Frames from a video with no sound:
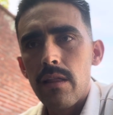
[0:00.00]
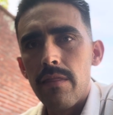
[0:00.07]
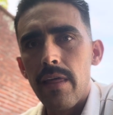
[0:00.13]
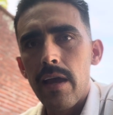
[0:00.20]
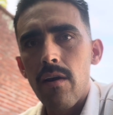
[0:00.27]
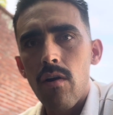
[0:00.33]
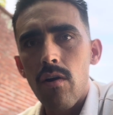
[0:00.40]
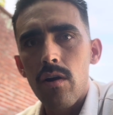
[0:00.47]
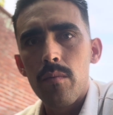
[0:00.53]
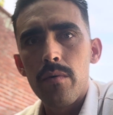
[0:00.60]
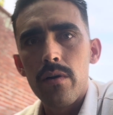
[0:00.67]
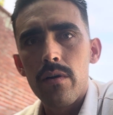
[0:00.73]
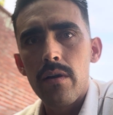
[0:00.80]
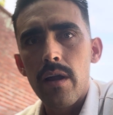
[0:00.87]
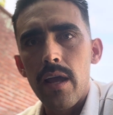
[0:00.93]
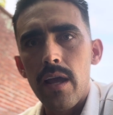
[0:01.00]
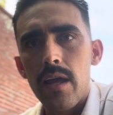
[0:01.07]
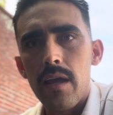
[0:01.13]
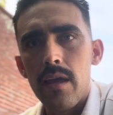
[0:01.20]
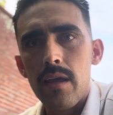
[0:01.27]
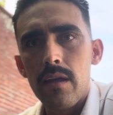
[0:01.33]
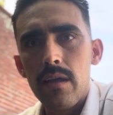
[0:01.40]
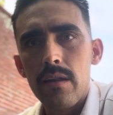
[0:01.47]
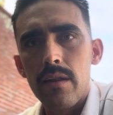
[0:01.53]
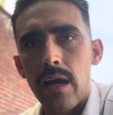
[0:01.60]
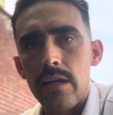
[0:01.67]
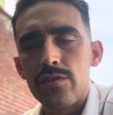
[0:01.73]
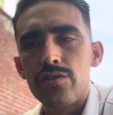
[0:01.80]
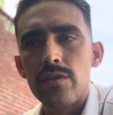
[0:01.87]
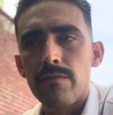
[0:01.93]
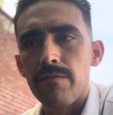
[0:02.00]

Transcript: they harbor a nitrogen